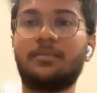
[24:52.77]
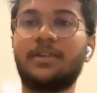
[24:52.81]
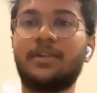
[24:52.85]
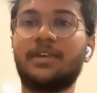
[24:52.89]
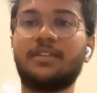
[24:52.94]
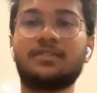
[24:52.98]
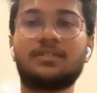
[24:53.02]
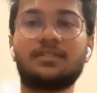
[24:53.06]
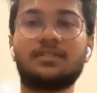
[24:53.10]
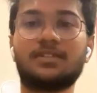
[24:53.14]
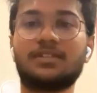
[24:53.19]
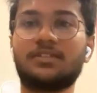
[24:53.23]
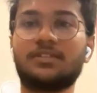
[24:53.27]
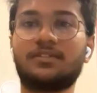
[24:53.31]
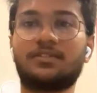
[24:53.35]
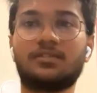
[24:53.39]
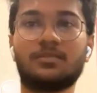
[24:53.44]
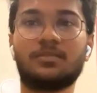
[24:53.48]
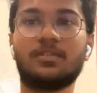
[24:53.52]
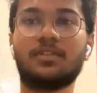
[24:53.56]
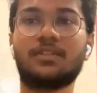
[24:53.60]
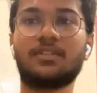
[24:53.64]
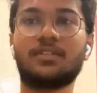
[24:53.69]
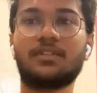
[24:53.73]
major
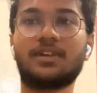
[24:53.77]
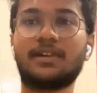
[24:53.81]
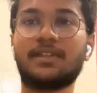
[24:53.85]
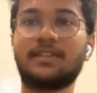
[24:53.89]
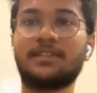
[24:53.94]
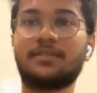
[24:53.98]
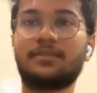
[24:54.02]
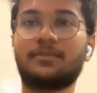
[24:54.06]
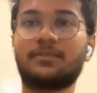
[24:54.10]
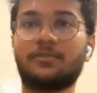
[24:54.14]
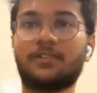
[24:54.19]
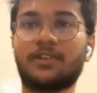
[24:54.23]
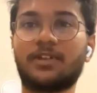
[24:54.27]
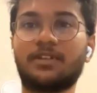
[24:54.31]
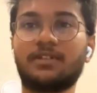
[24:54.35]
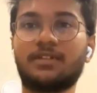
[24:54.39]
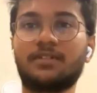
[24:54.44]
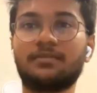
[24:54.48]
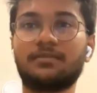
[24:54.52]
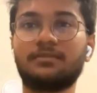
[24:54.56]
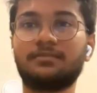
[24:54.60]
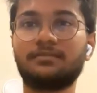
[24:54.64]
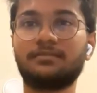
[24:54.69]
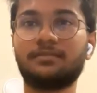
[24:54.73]
issue in the health one.
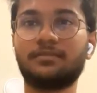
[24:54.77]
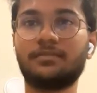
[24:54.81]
